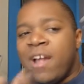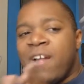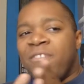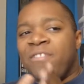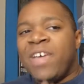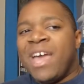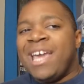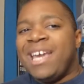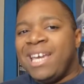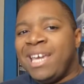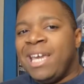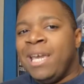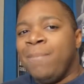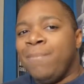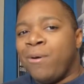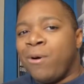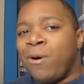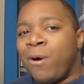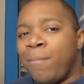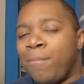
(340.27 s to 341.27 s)
they
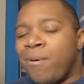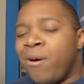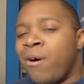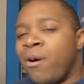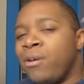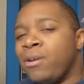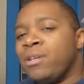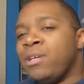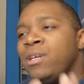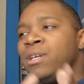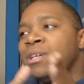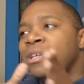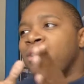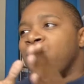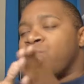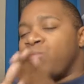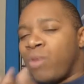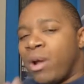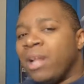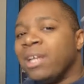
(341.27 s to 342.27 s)
keep her part
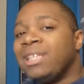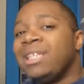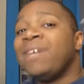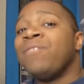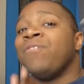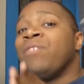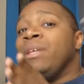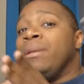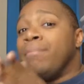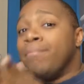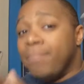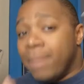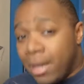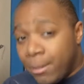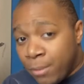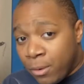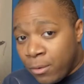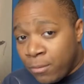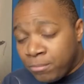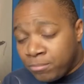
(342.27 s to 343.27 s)
relatively
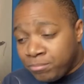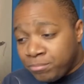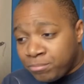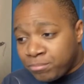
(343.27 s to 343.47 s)
minimal.